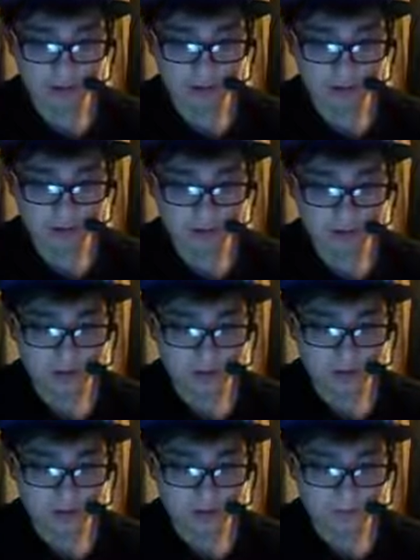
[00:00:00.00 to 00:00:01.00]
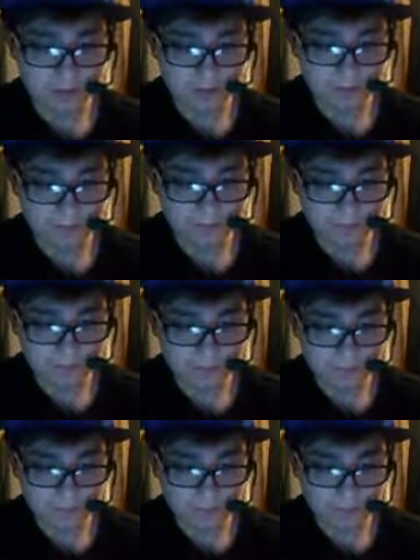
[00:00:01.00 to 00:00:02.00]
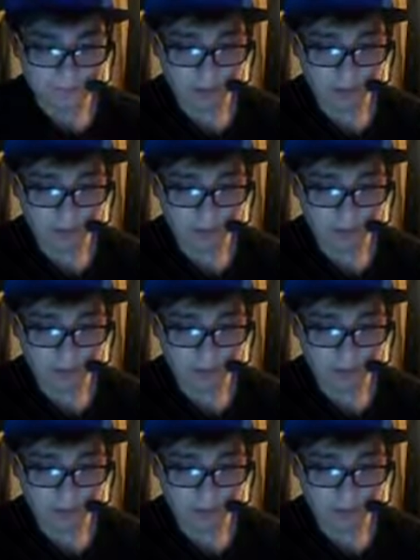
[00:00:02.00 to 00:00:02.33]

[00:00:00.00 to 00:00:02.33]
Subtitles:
(silence)